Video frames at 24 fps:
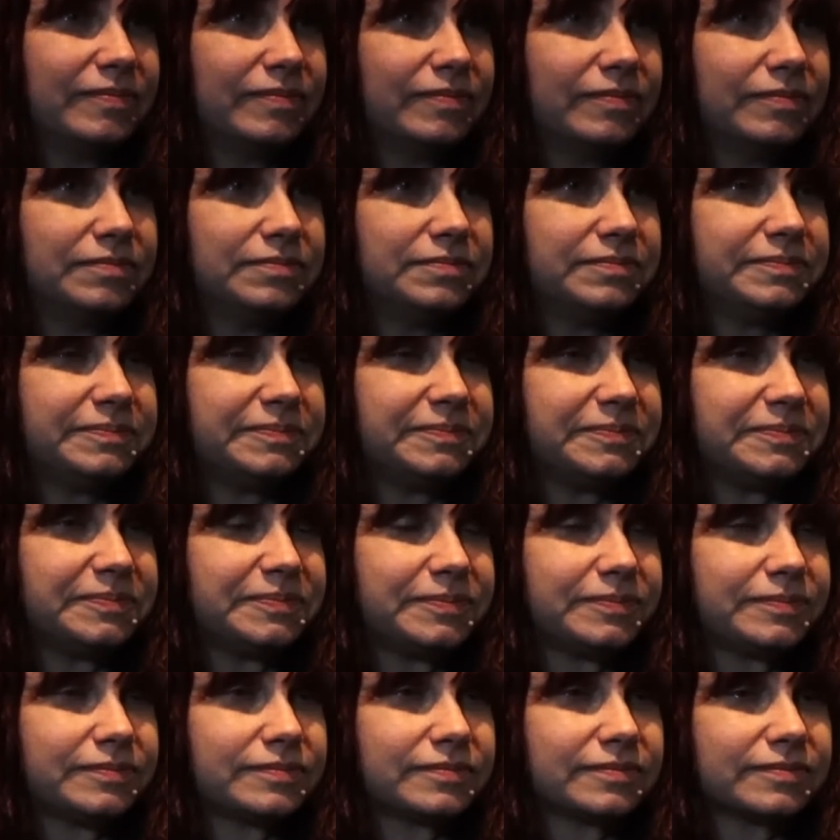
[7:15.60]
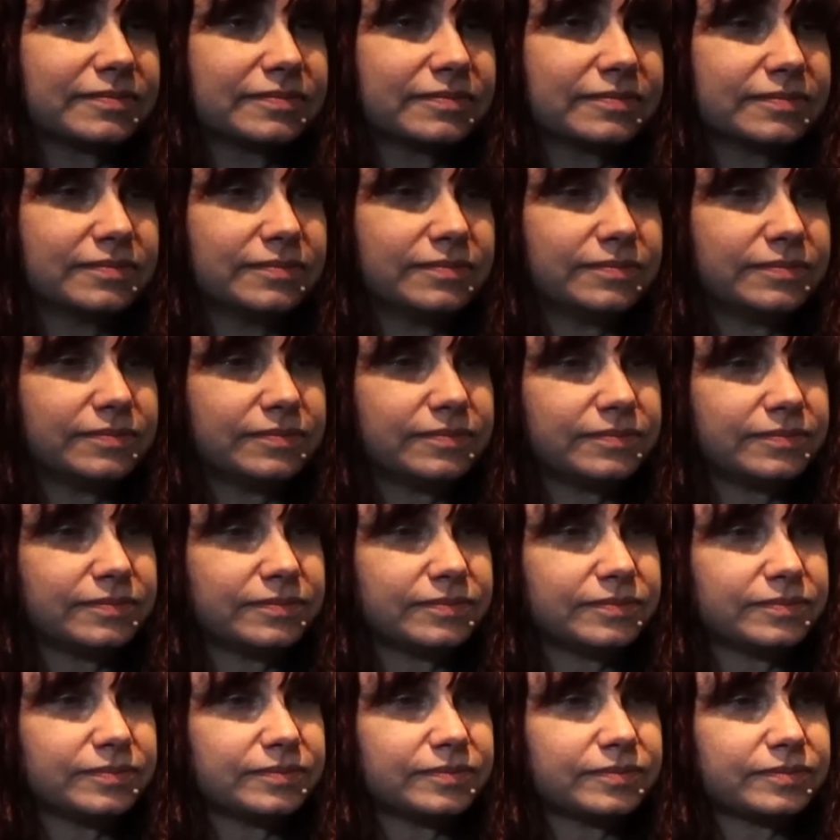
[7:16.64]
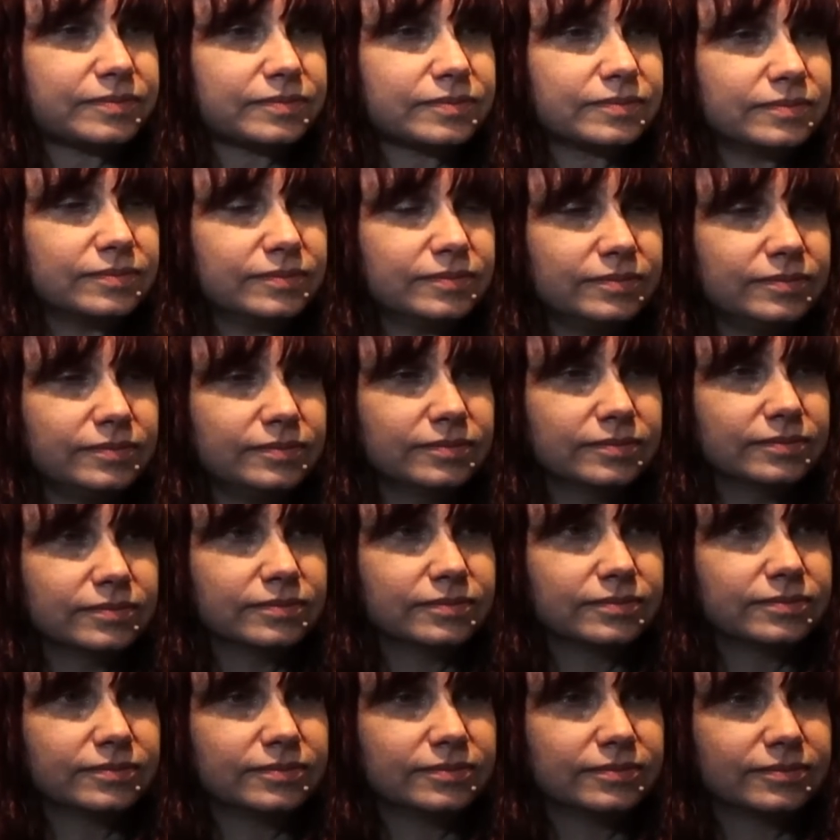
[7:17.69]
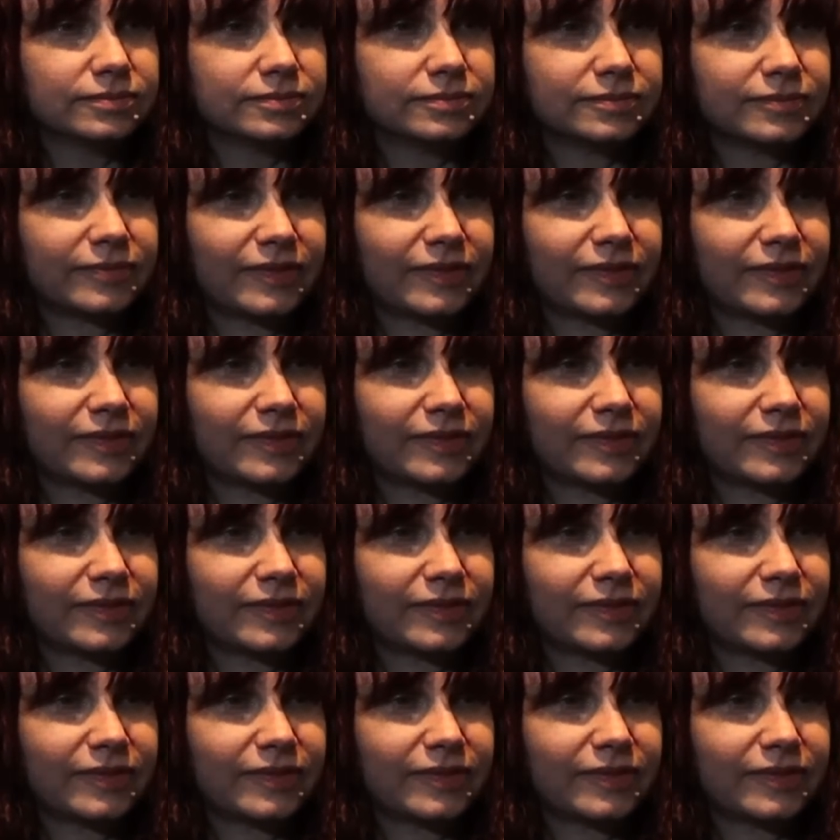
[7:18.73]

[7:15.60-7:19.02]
The person shown says nothing.